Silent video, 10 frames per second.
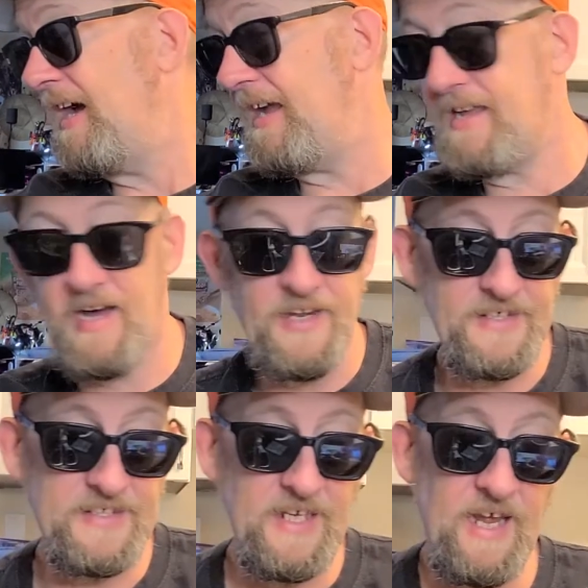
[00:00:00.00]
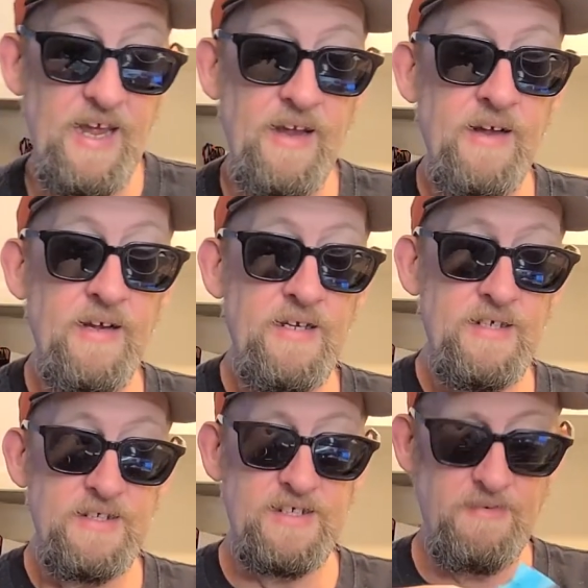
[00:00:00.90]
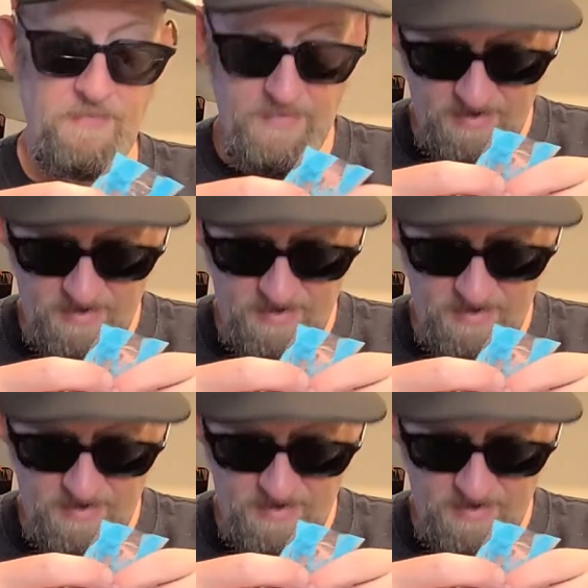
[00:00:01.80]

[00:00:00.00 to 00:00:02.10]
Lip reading: I gotta say, some of